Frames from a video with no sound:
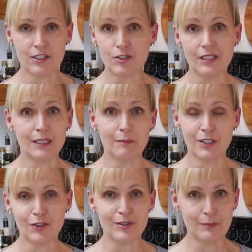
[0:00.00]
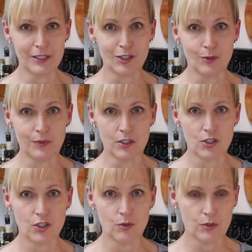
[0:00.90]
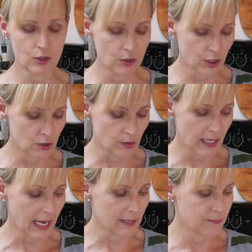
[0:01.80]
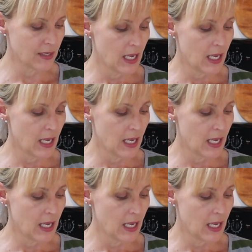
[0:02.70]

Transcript: as you need them and use them in soups and stews. So you can do that.